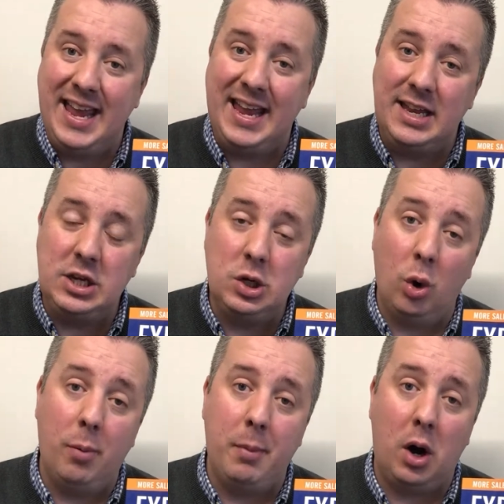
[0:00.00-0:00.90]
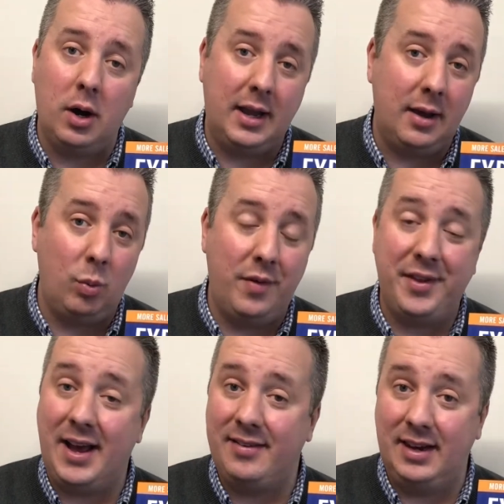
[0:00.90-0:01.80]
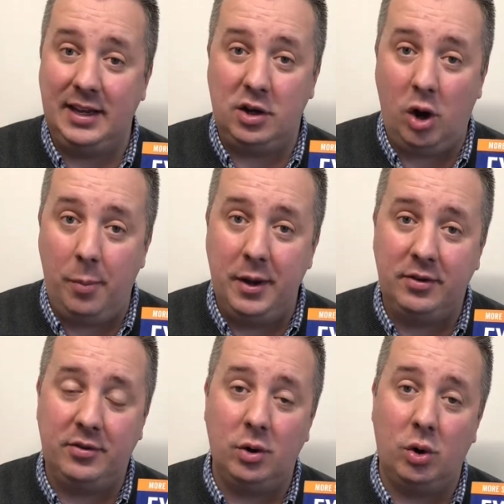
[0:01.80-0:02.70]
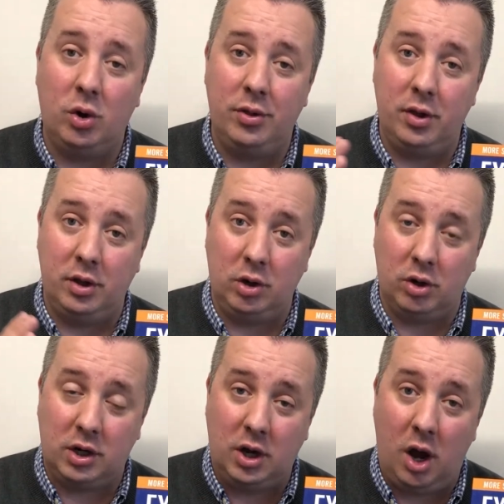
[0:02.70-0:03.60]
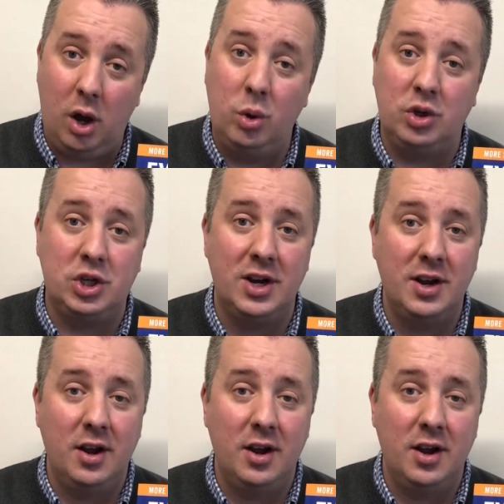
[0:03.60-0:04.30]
in your market, whether that's an e-commerce store, that you're a coach,